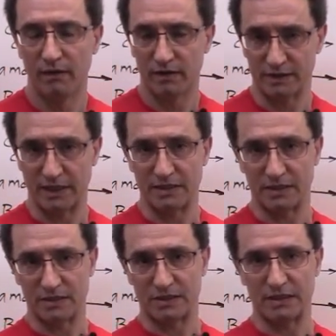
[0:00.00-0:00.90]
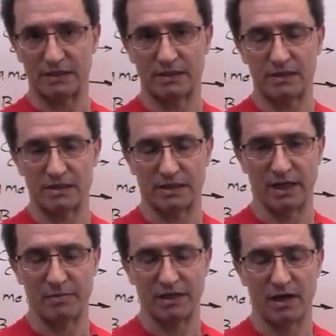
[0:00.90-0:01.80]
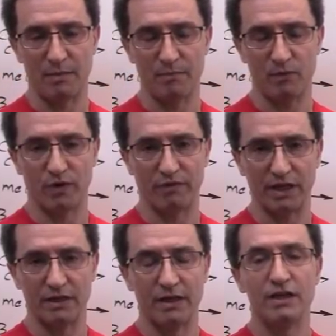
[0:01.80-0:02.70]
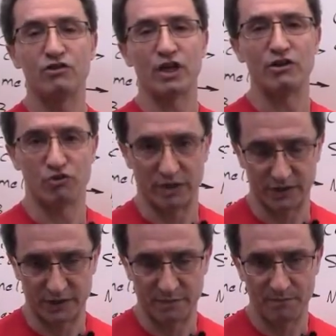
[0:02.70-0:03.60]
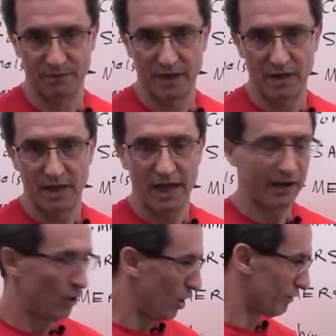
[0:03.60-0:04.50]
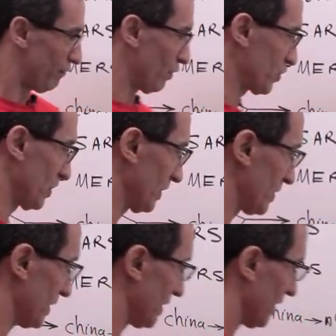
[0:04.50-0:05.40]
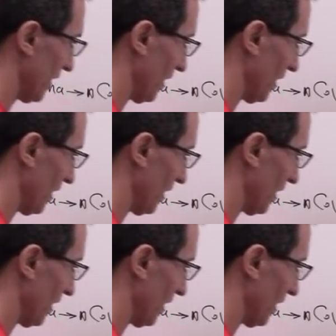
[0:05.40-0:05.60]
then the disease is going to become very dangerous. And unfortunately,